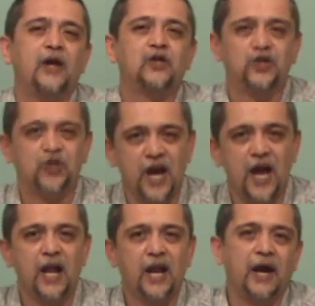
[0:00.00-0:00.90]

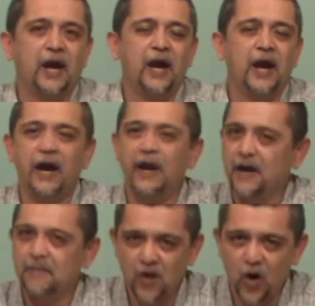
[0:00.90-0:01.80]
shall, and
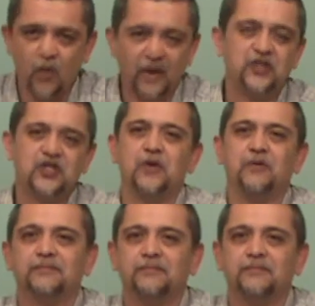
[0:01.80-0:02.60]
I'm going to.